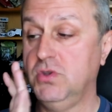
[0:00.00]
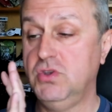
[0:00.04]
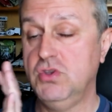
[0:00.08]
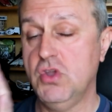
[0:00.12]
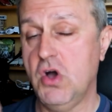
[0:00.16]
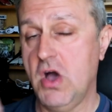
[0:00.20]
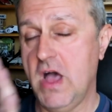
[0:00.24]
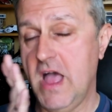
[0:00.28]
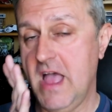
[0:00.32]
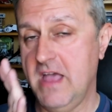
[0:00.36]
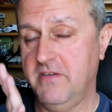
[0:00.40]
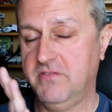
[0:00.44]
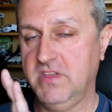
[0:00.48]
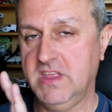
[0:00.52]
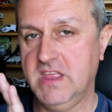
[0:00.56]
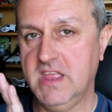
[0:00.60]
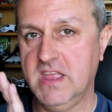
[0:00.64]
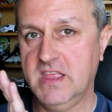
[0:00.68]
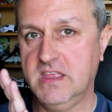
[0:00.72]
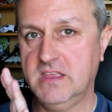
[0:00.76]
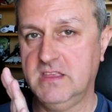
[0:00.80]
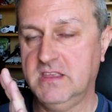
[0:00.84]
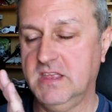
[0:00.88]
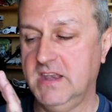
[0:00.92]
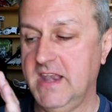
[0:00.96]
but not having
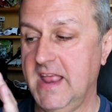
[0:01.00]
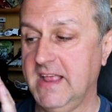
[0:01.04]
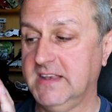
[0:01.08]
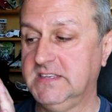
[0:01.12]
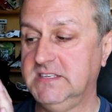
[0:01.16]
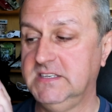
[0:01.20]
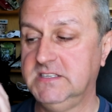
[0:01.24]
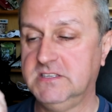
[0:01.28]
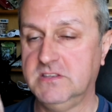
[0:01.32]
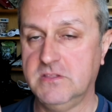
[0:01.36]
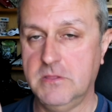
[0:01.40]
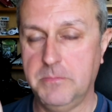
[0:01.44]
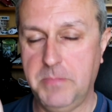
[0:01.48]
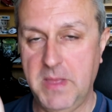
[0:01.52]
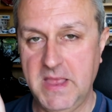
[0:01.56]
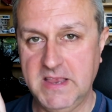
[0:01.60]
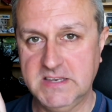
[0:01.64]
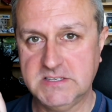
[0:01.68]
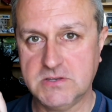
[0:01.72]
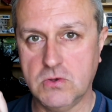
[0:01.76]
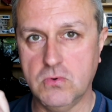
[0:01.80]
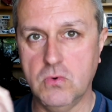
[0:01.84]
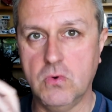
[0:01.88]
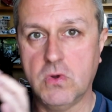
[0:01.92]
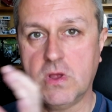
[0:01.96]
it connected to the
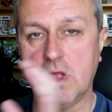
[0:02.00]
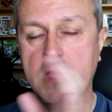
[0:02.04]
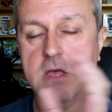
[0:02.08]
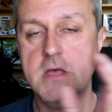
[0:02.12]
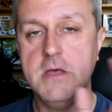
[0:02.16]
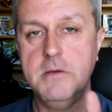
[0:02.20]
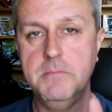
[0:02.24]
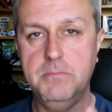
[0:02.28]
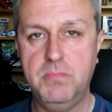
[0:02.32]
Pixhawk.